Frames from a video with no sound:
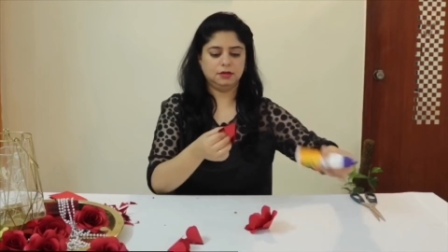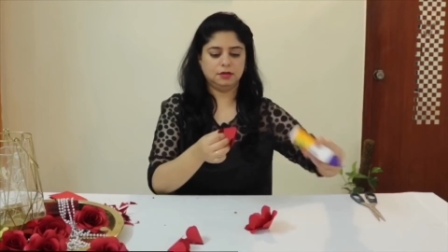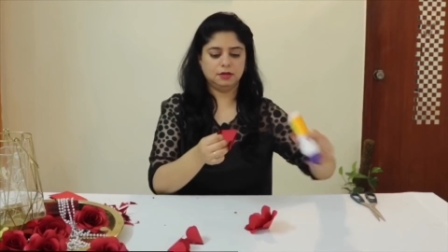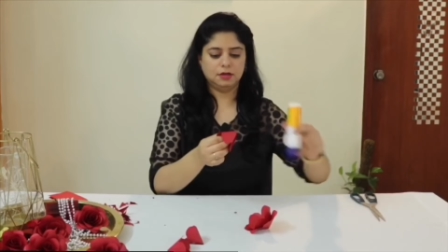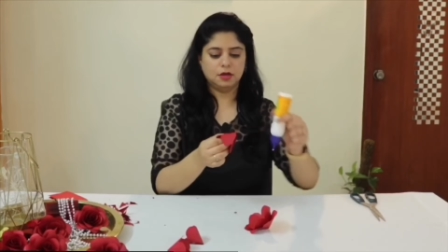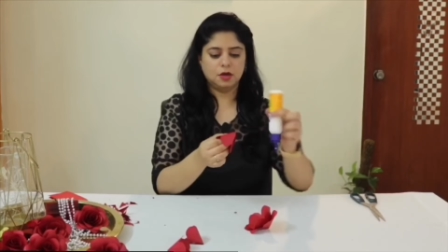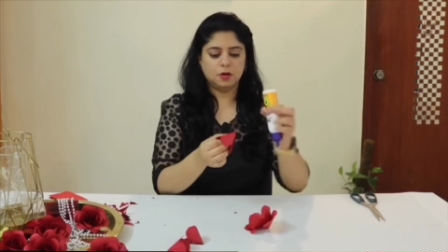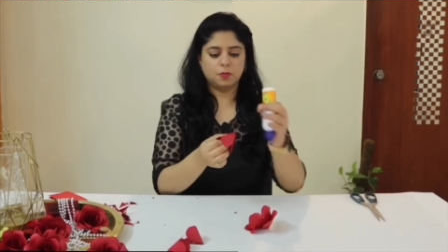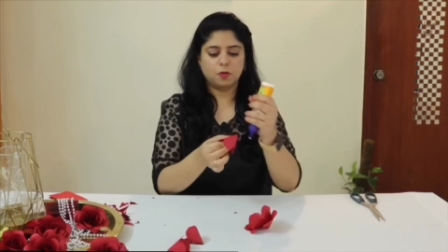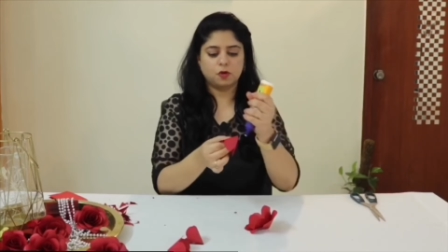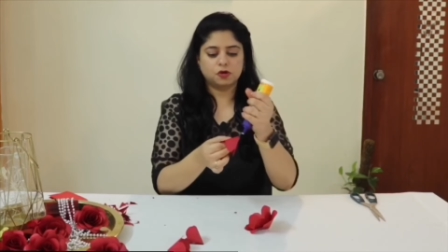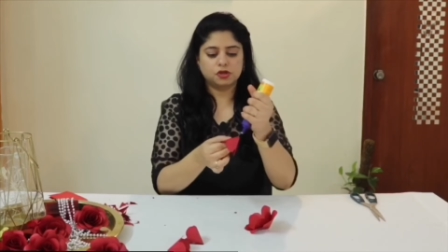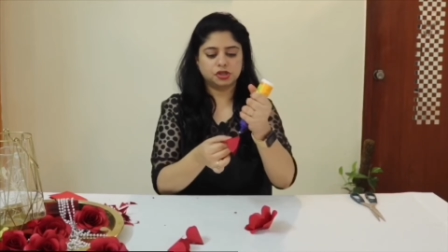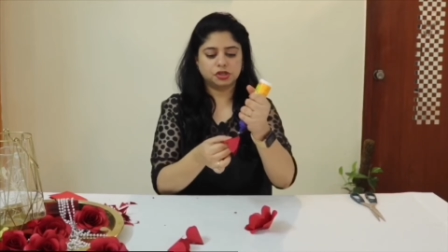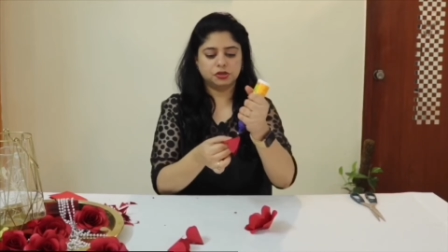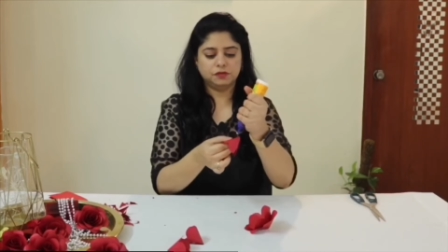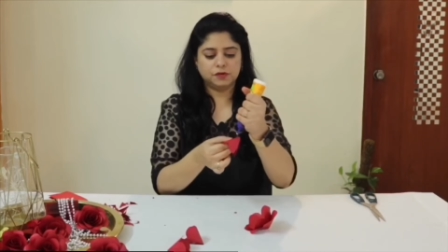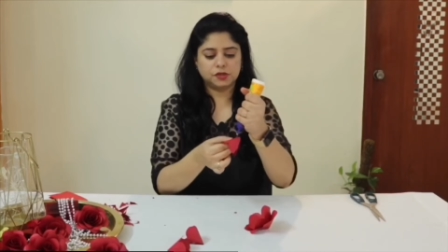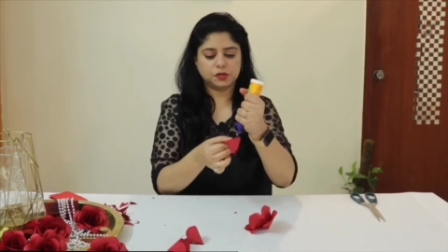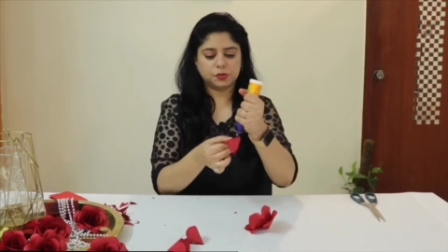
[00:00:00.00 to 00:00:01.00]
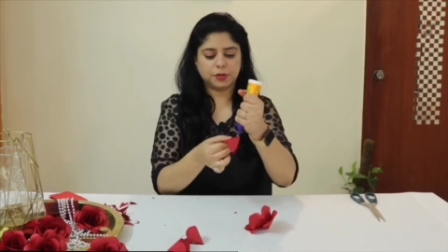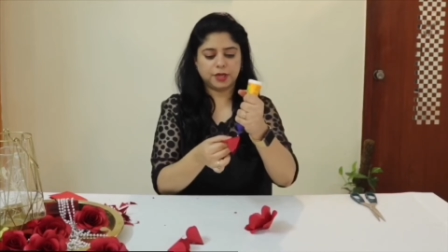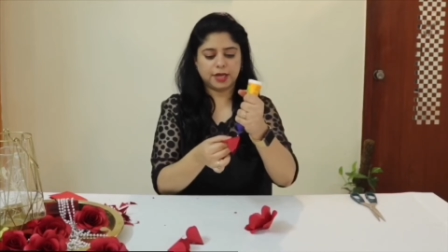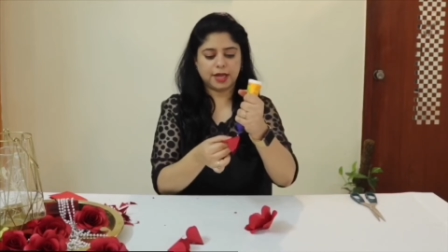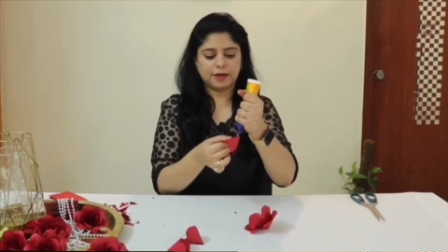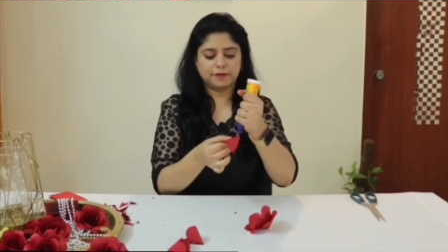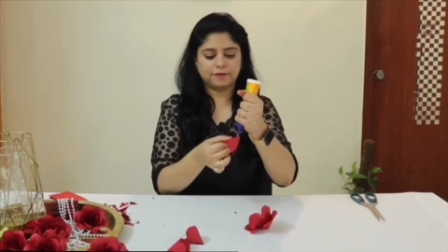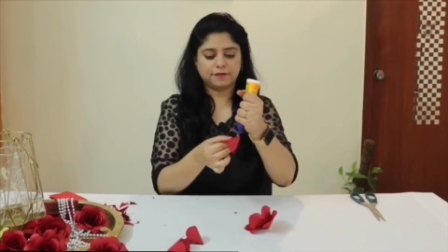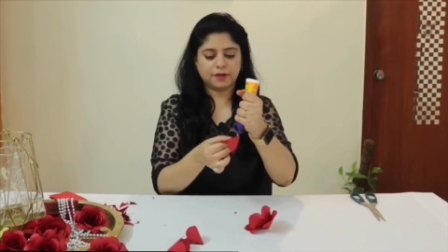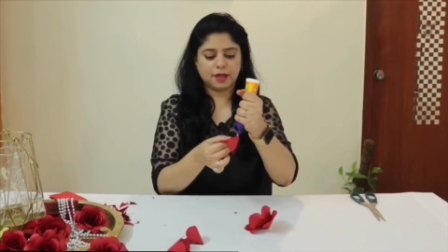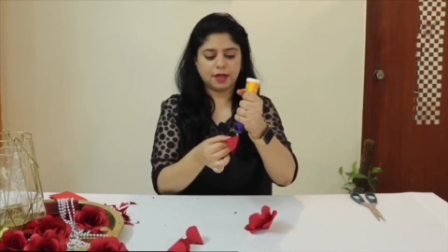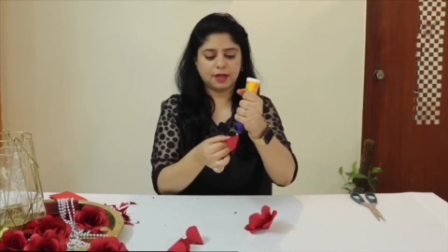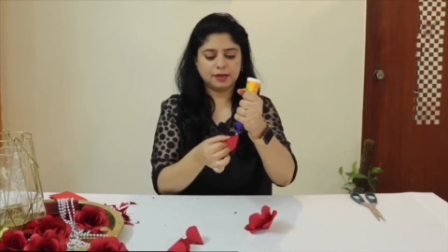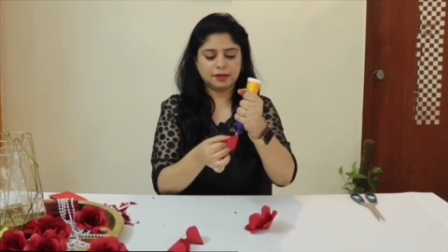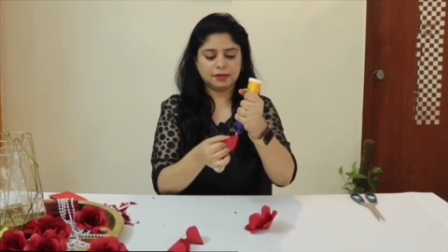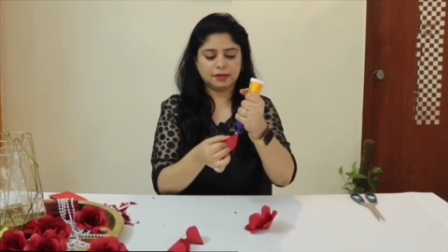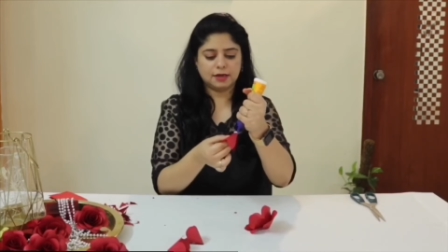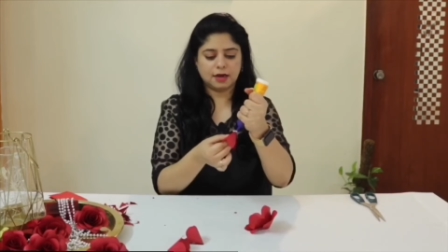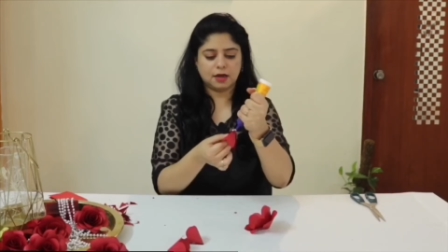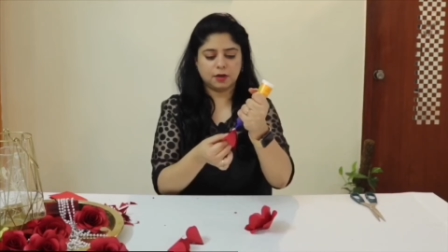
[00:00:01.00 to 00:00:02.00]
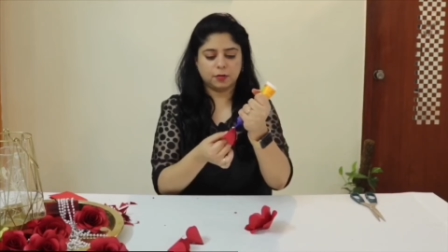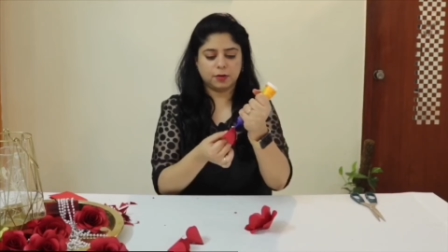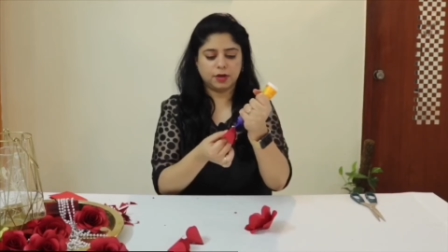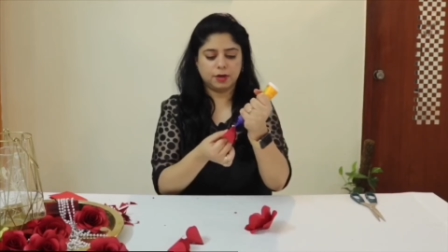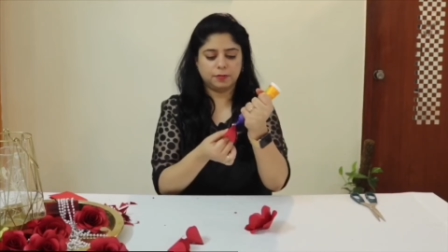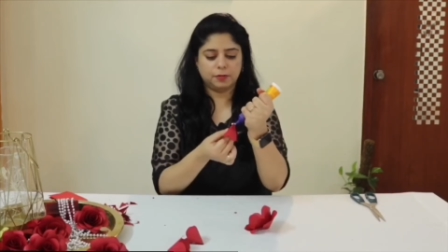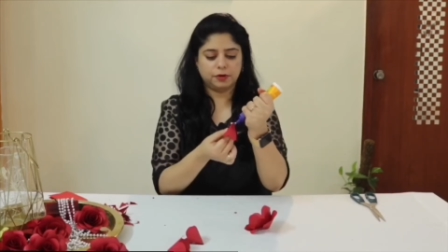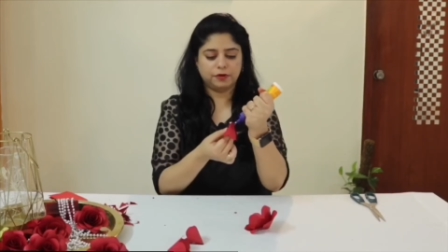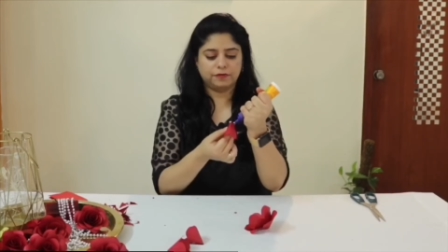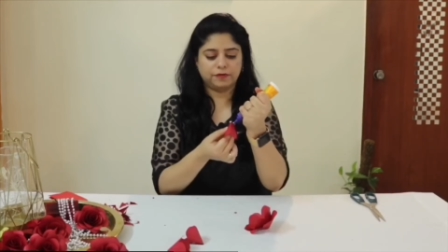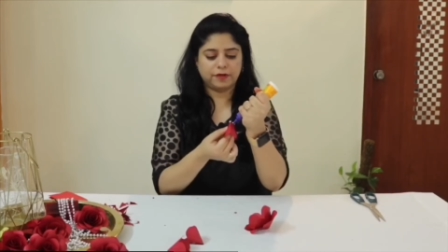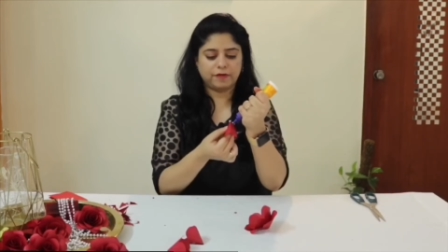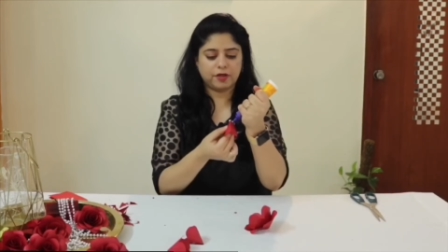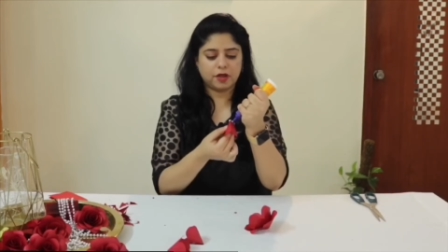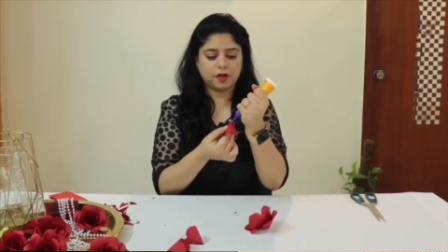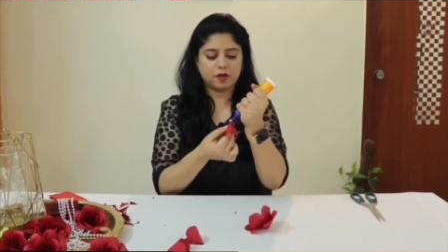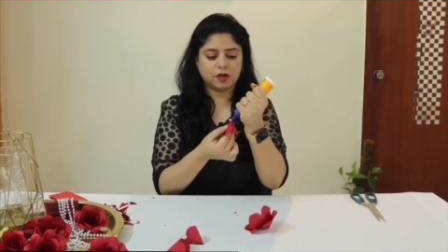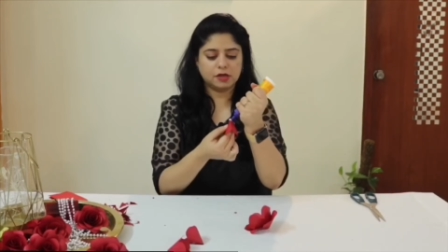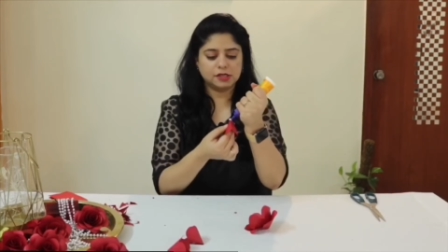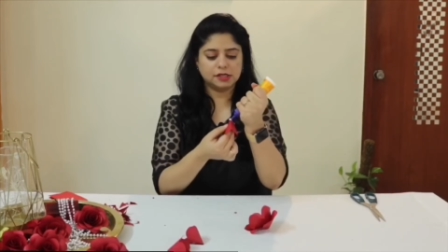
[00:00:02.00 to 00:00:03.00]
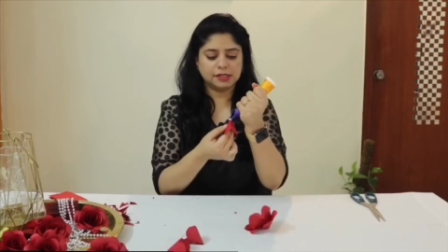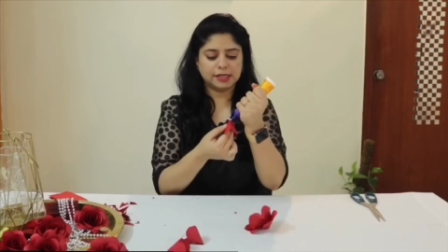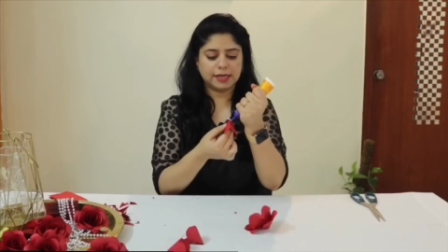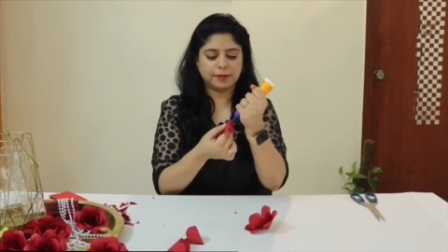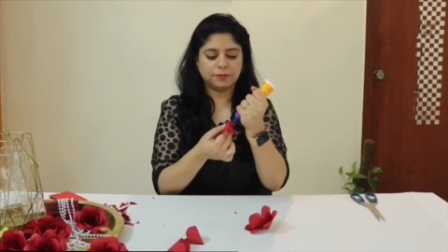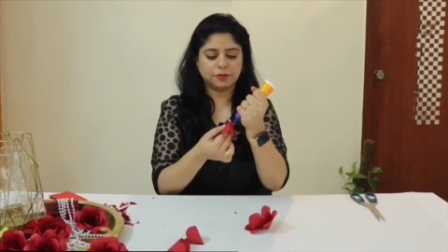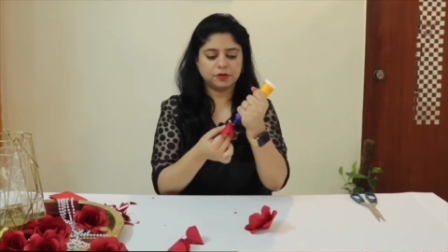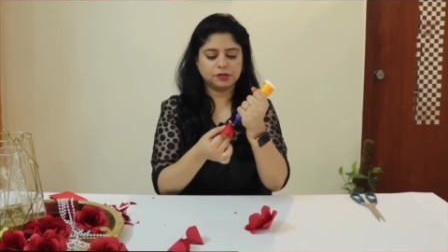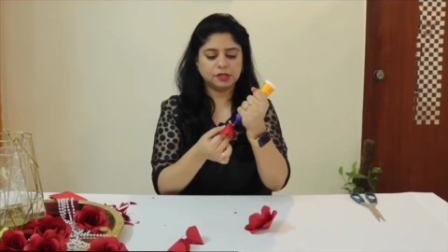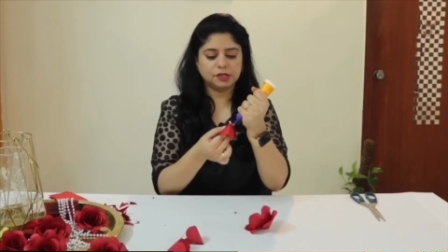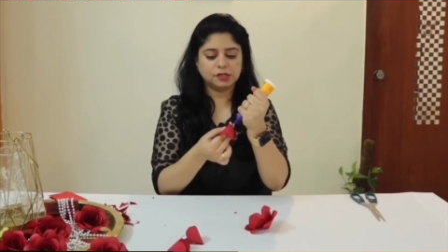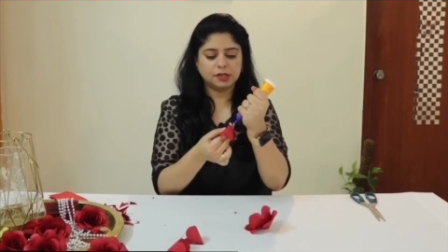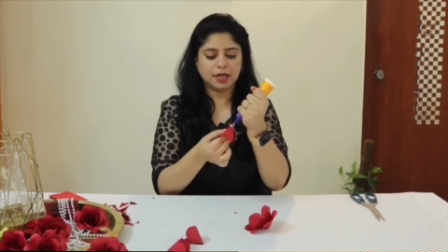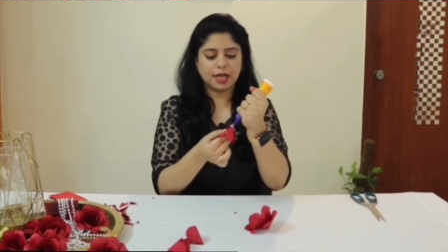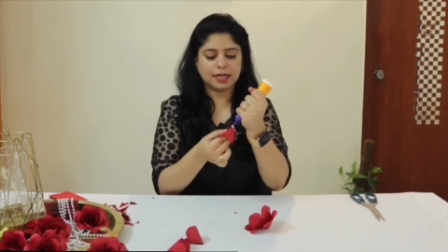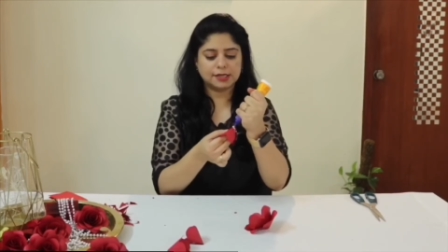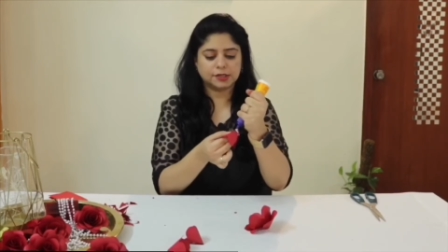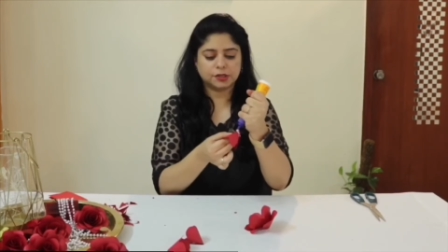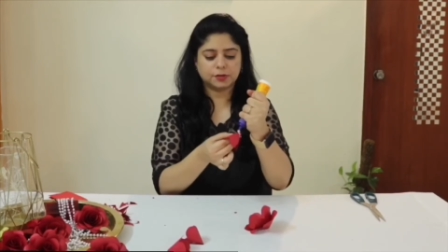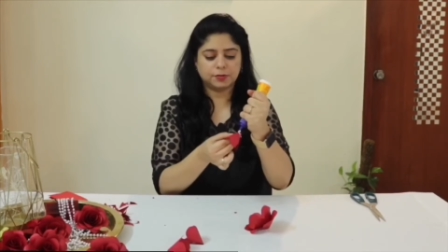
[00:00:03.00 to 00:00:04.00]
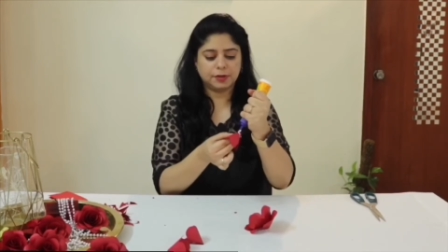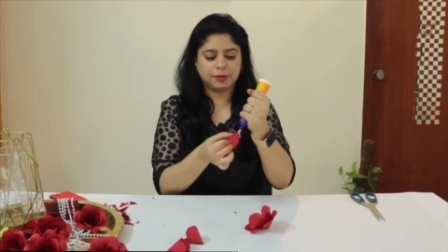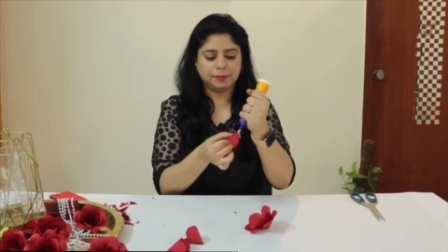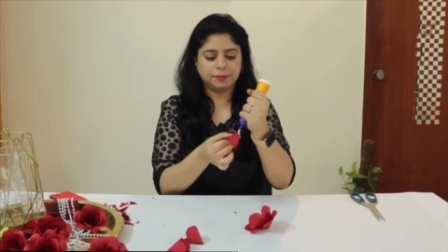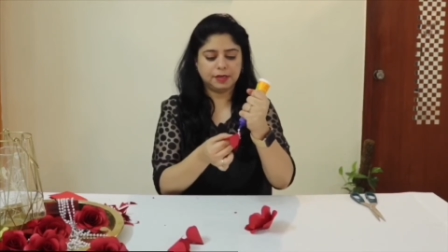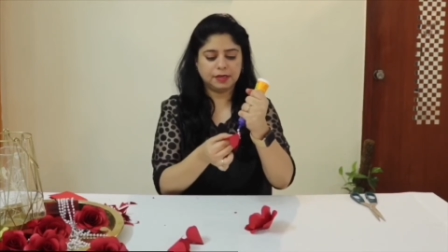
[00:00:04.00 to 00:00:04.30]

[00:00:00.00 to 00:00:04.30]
portion which we have cut. Now we'll put Fevicol. Same procedure has to be repeated